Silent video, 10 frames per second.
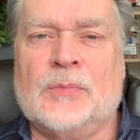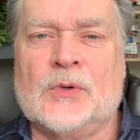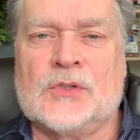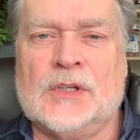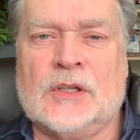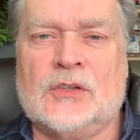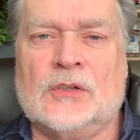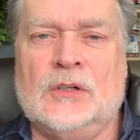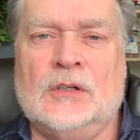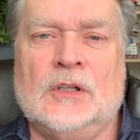
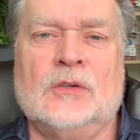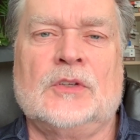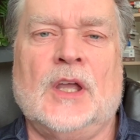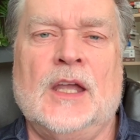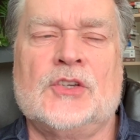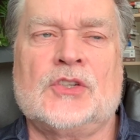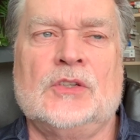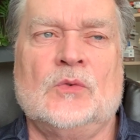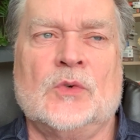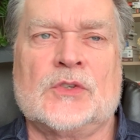particular
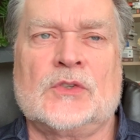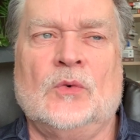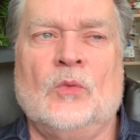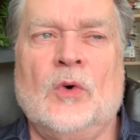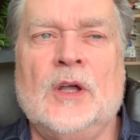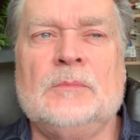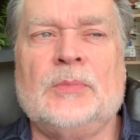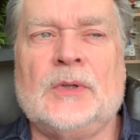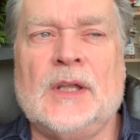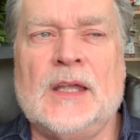location was the one
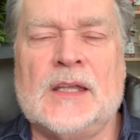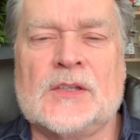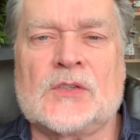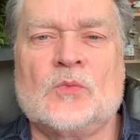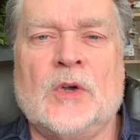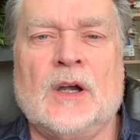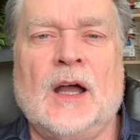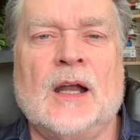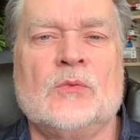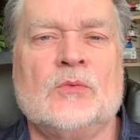place where
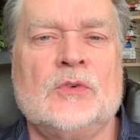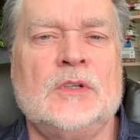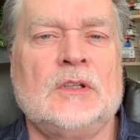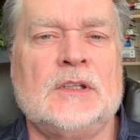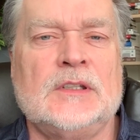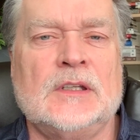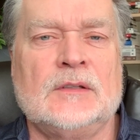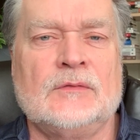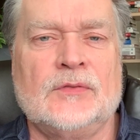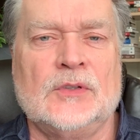I really
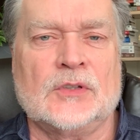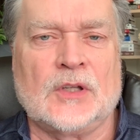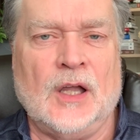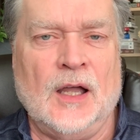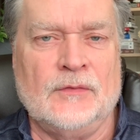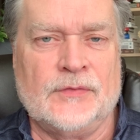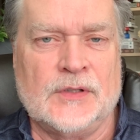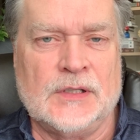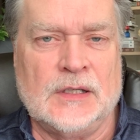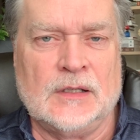didn't feel
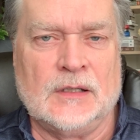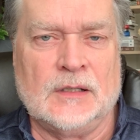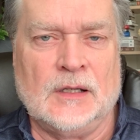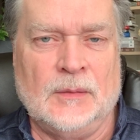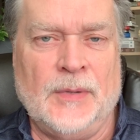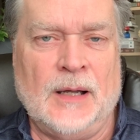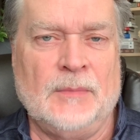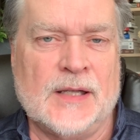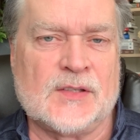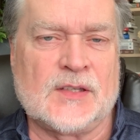confident about
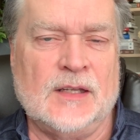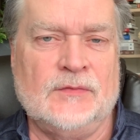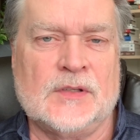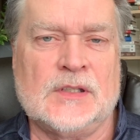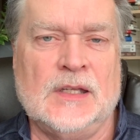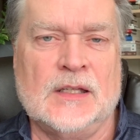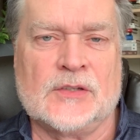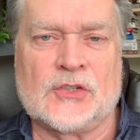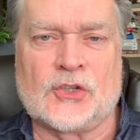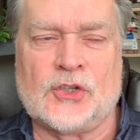my safety and
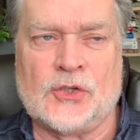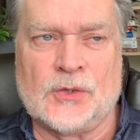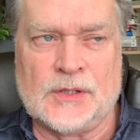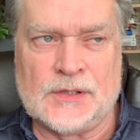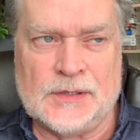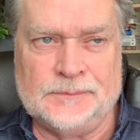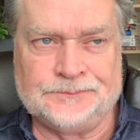security.